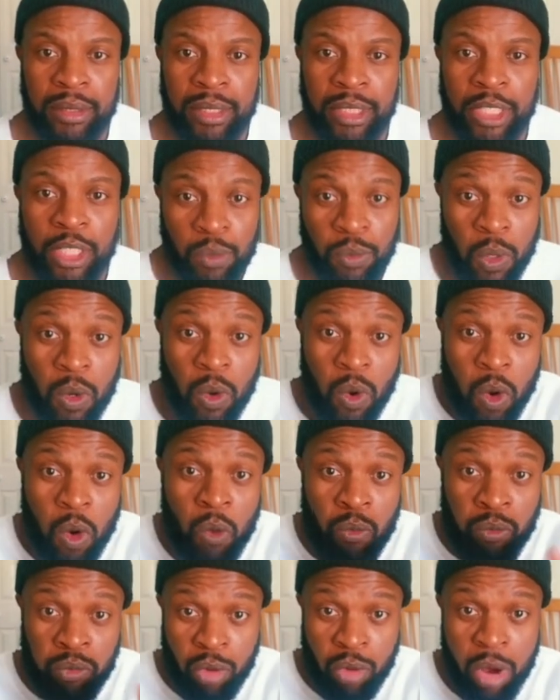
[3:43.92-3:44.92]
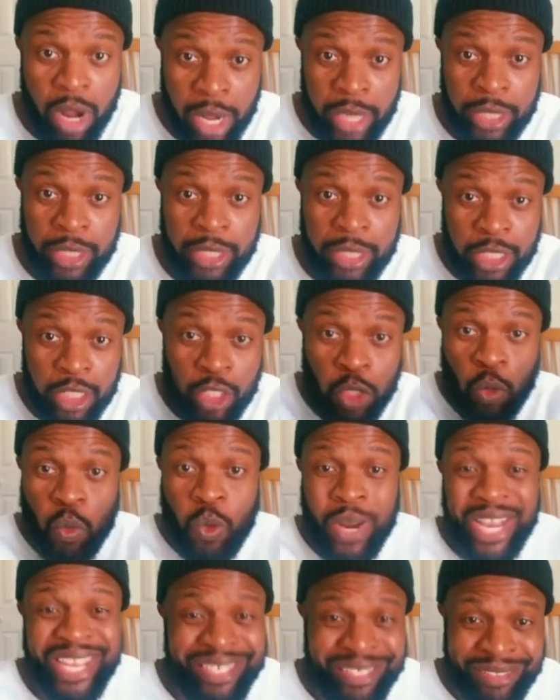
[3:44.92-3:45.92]
They were all brought to the
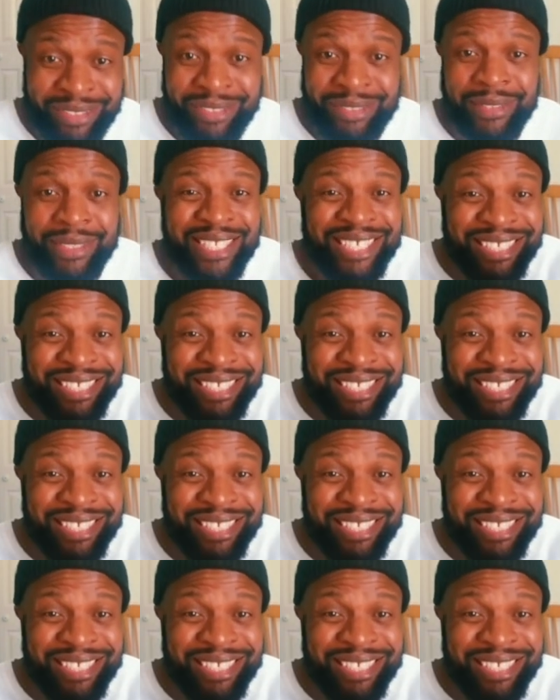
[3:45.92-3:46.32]
West